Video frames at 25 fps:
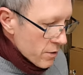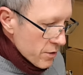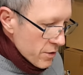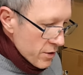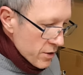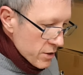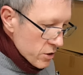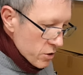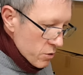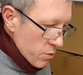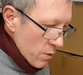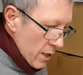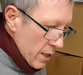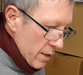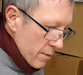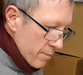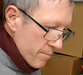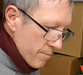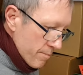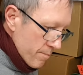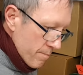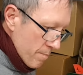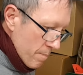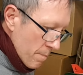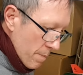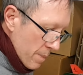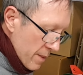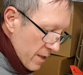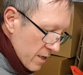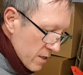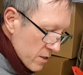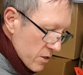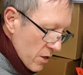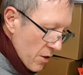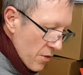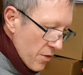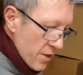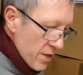This one.
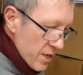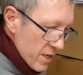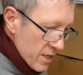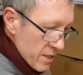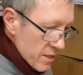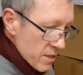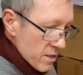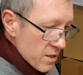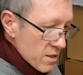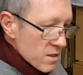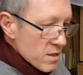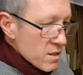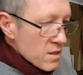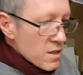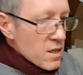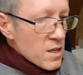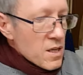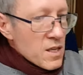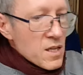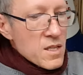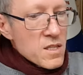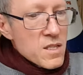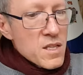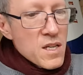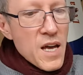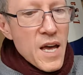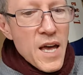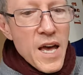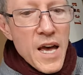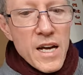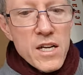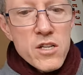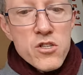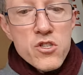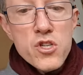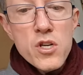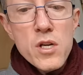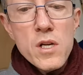So this is
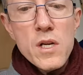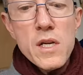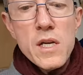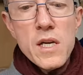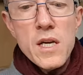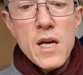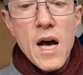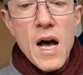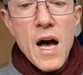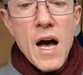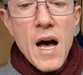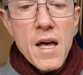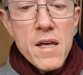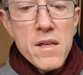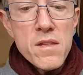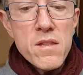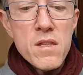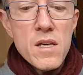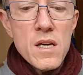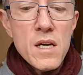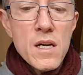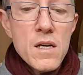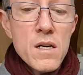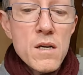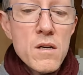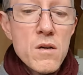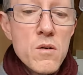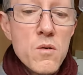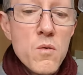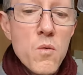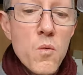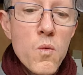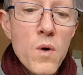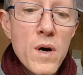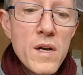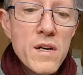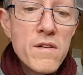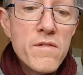actually, I think,
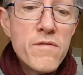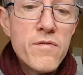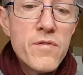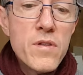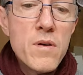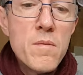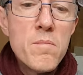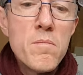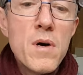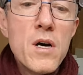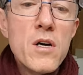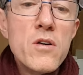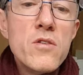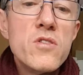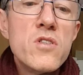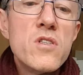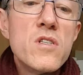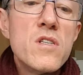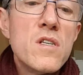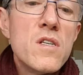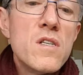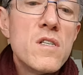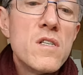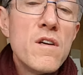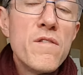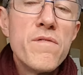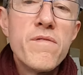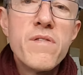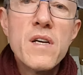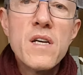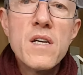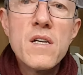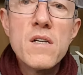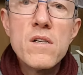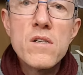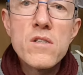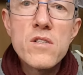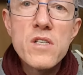one of the most
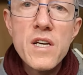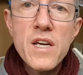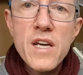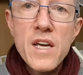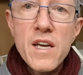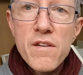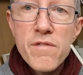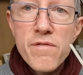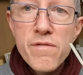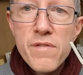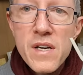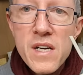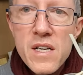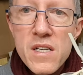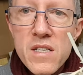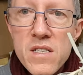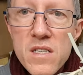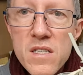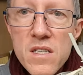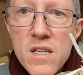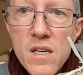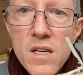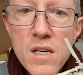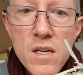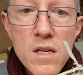difficult Airfix.